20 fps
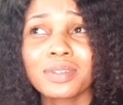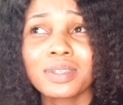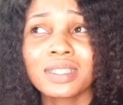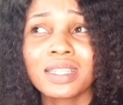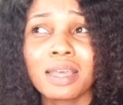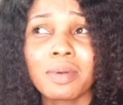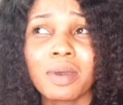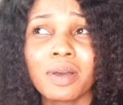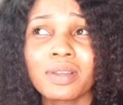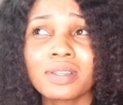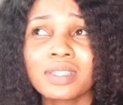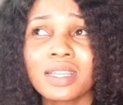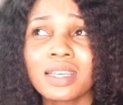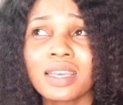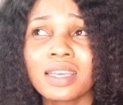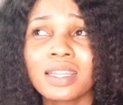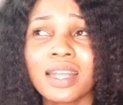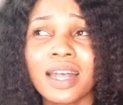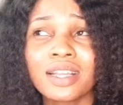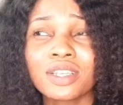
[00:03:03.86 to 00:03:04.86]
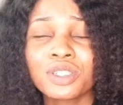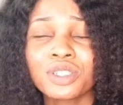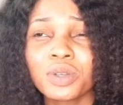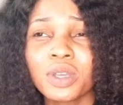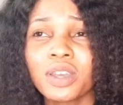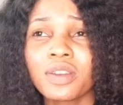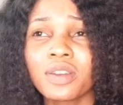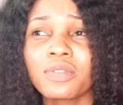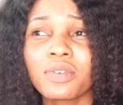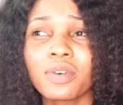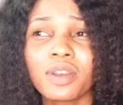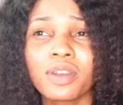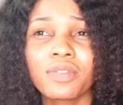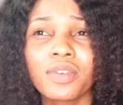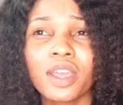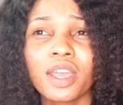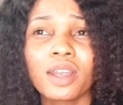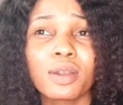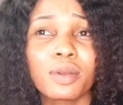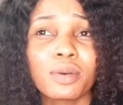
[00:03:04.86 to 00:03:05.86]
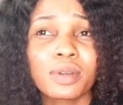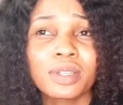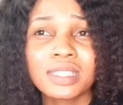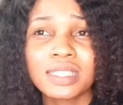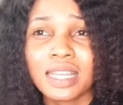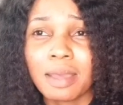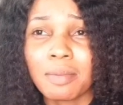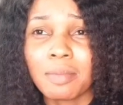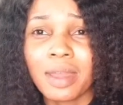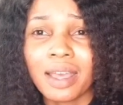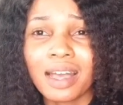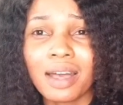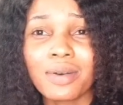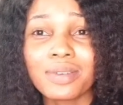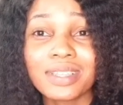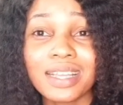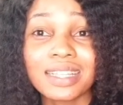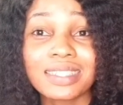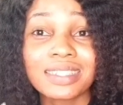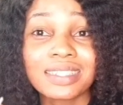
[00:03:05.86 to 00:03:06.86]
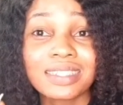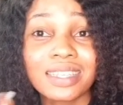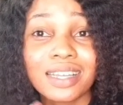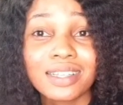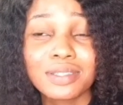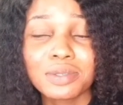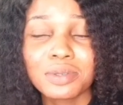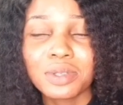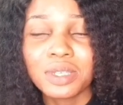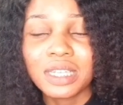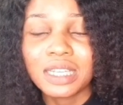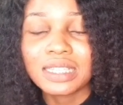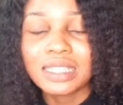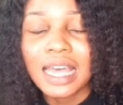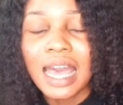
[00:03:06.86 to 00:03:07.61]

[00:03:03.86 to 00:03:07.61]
time I was taking that drink for a very long time, like I was addicted to it